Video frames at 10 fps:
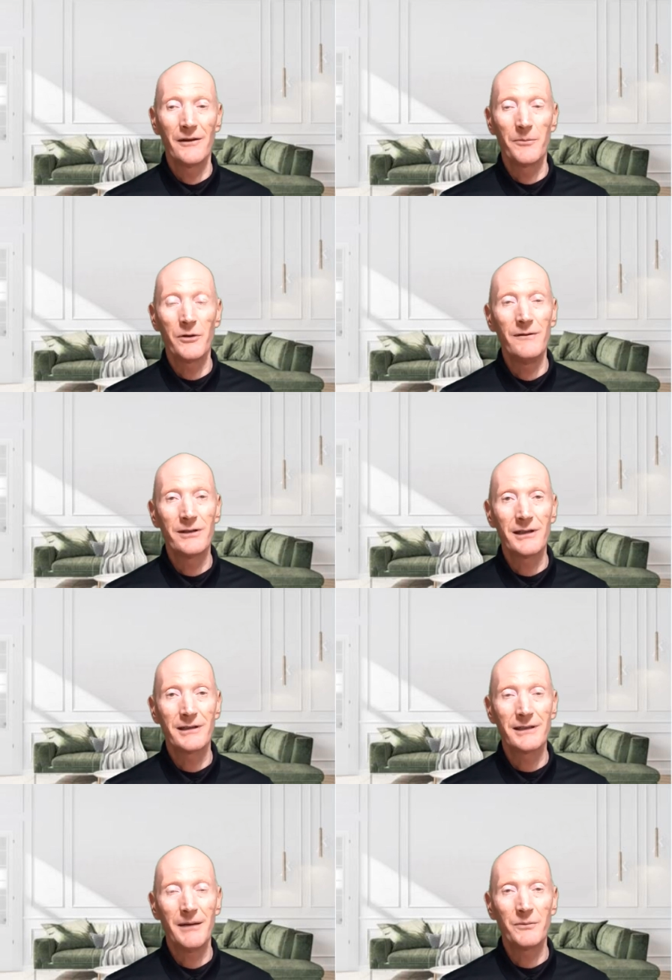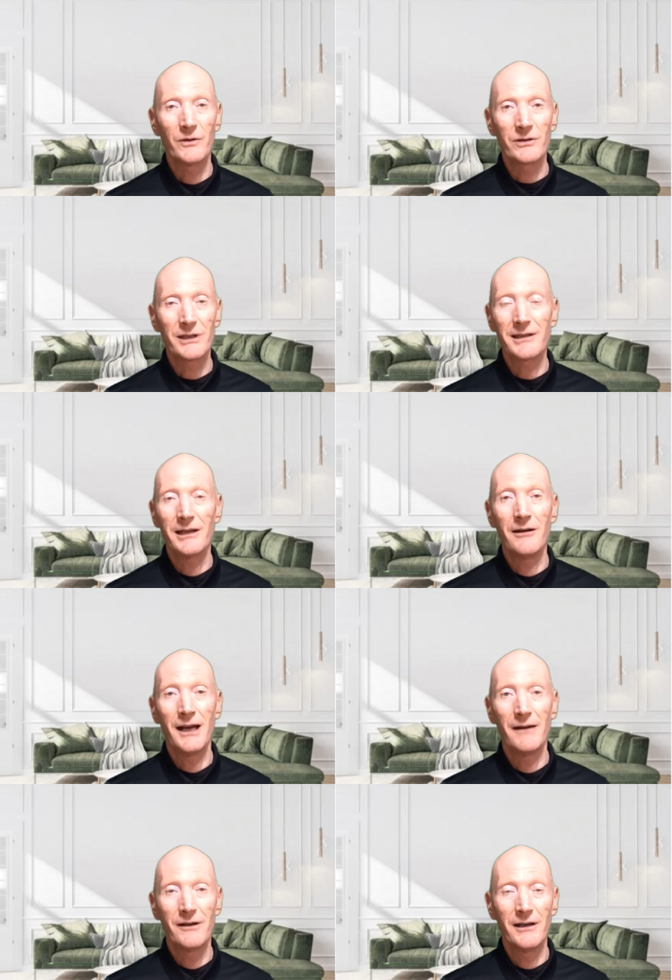previous examples, let's say you
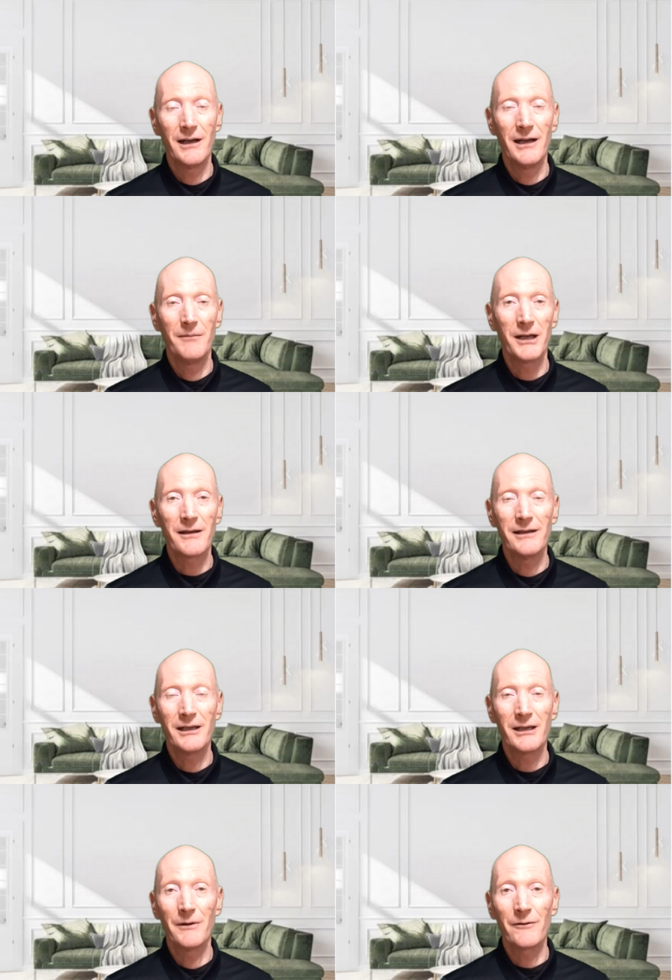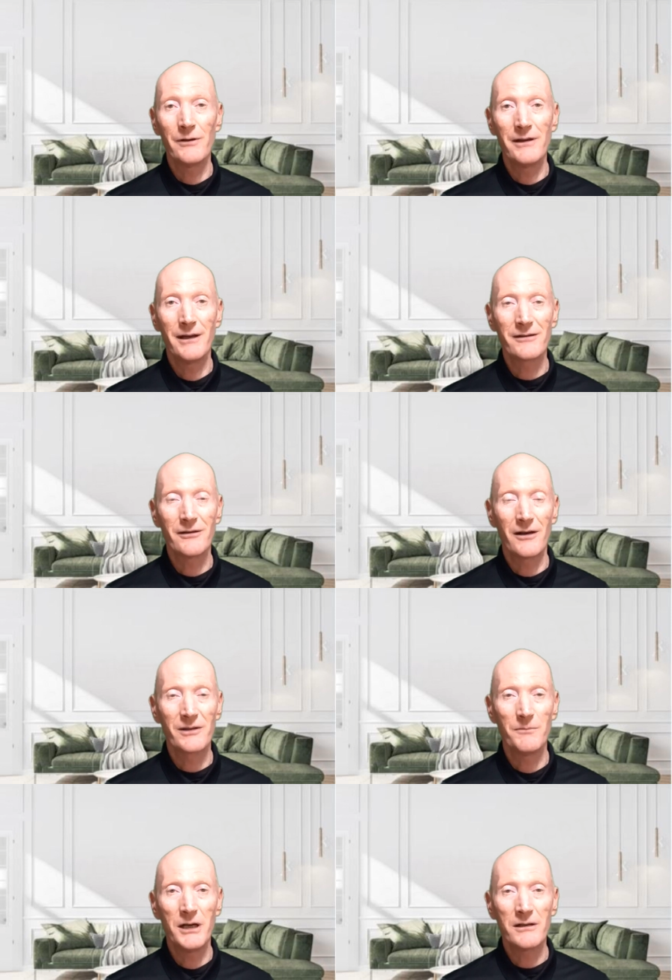have a monthly income of
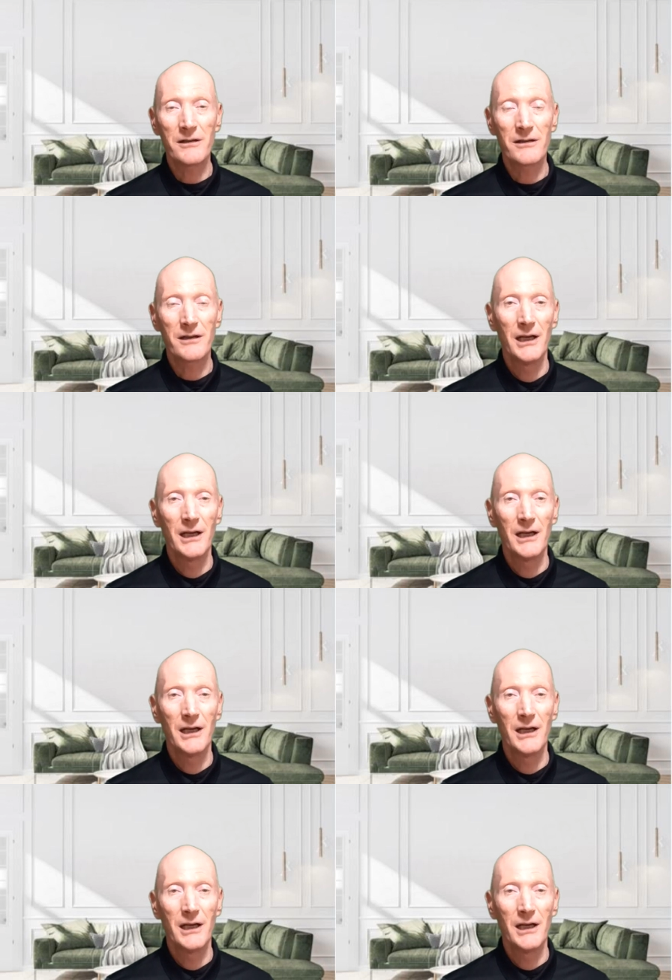$3,000 a month.